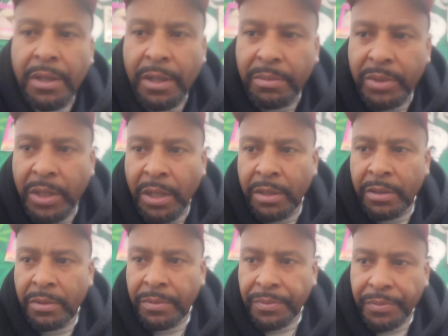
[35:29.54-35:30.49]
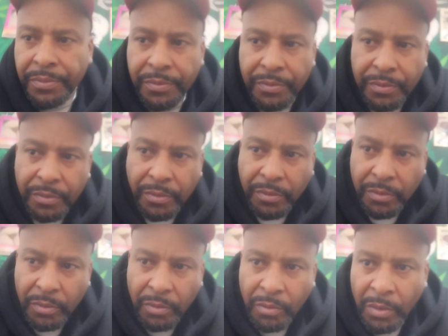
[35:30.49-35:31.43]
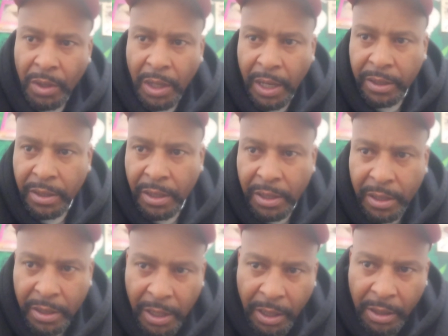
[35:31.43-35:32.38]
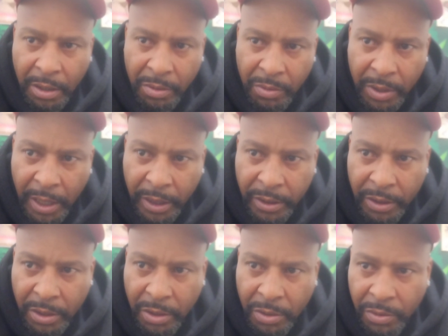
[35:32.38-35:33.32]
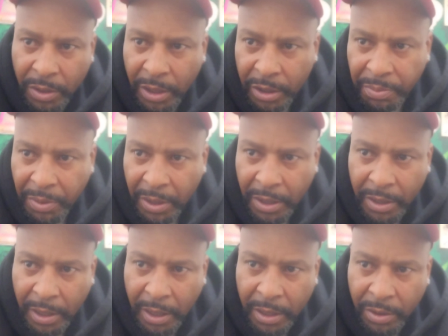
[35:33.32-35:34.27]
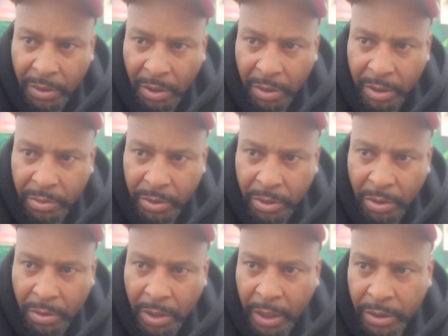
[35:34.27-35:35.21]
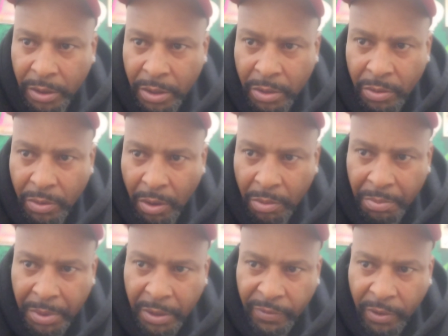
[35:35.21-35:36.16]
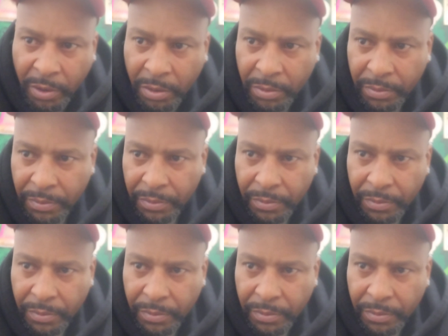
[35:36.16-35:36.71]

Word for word: And I'm telling you, I think Canelo will execute his plan that he thought he was going to execute on B-Ball.